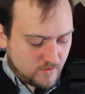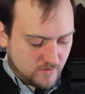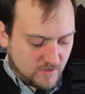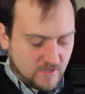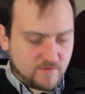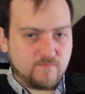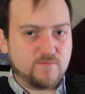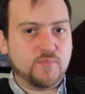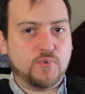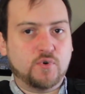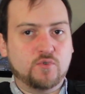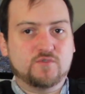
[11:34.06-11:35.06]
Then
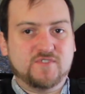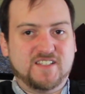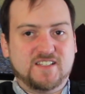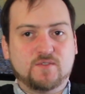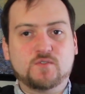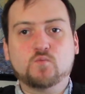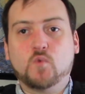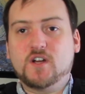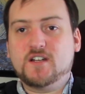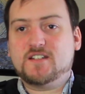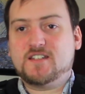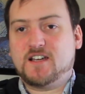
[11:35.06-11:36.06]
pull this
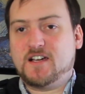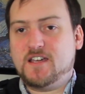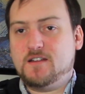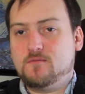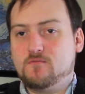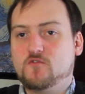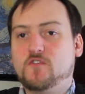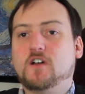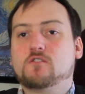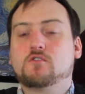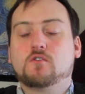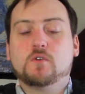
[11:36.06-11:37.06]
one tight and
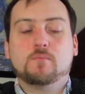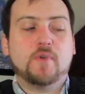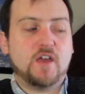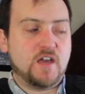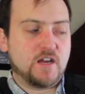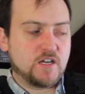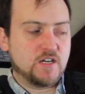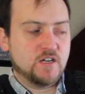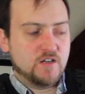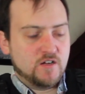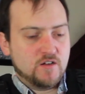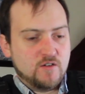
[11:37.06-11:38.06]
Velcro it back.
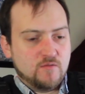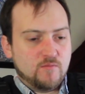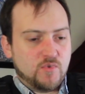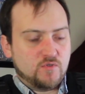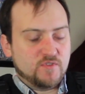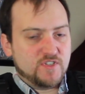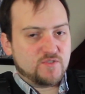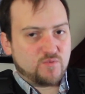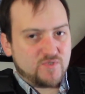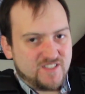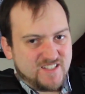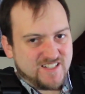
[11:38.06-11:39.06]
Pull this
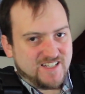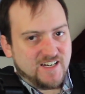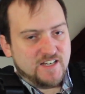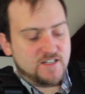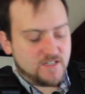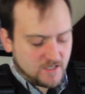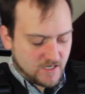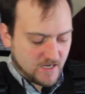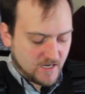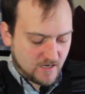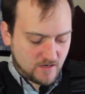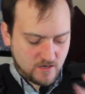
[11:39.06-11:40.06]
one as tight as you
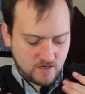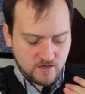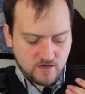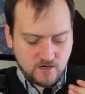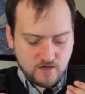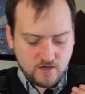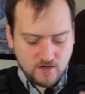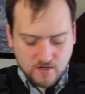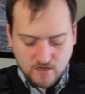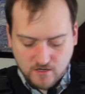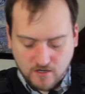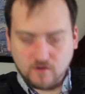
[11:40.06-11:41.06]
can.
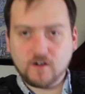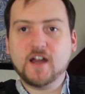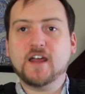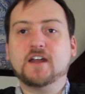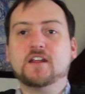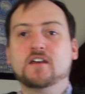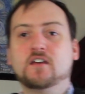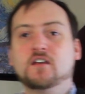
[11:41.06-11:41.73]
All right.